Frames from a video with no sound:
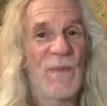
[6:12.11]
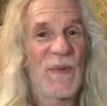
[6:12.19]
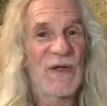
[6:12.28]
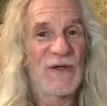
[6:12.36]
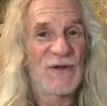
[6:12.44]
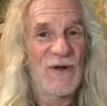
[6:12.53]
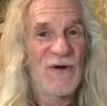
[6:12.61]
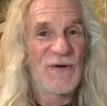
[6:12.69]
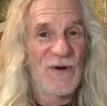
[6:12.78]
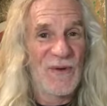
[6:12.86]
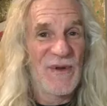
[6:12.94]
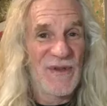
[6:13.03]
but you know
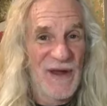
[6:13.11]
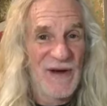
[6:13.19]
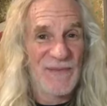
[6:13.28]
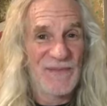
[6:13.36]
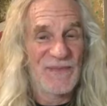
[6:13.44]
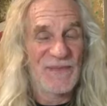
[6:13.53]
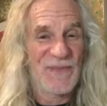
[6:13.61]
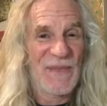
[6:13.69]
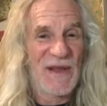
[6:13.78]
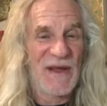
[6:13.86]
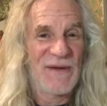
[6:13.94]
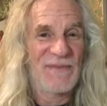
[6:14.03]
no one there
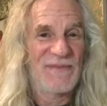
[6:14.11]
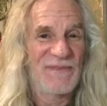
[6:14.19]
okay